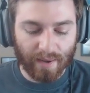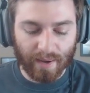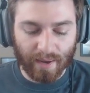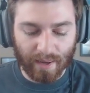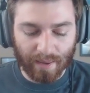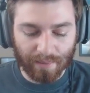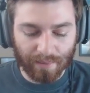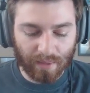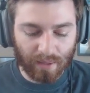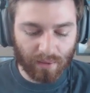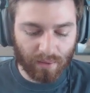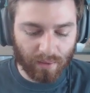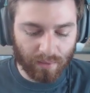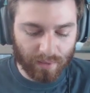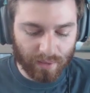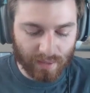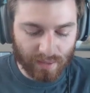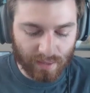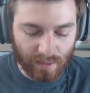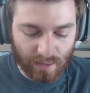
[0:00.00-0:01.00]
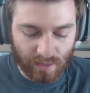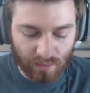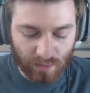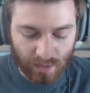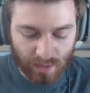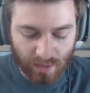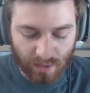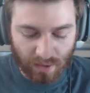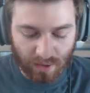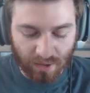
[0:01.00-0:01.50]
Um, you know what? We're just gonna
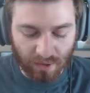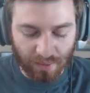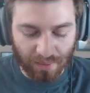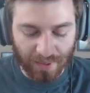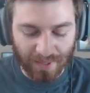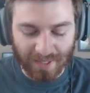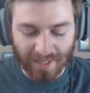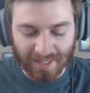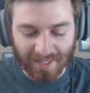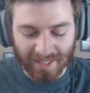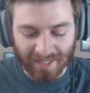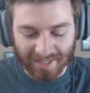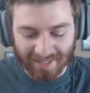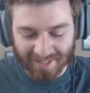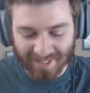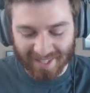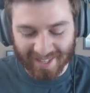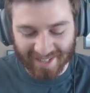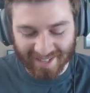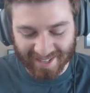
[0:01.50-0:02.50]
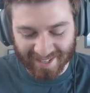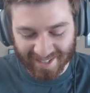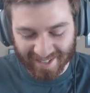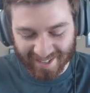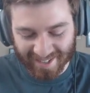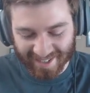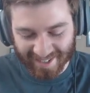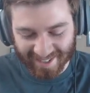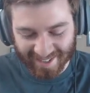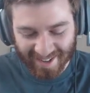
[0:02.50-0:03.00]
switch to the Three Musketeers.
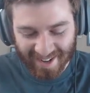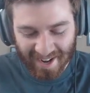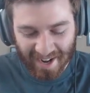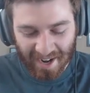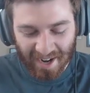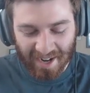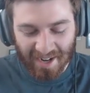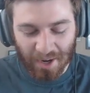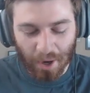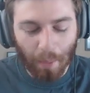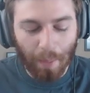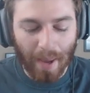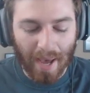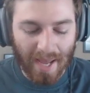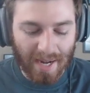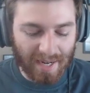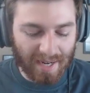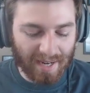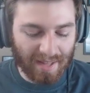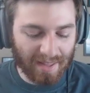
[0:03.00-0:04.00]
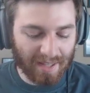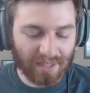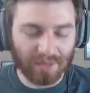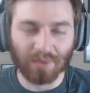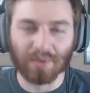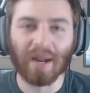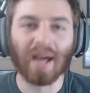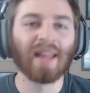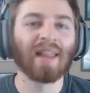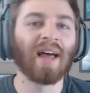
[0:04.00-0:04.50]
No Bandit in this
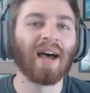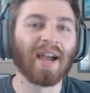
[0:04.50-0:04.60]
one. I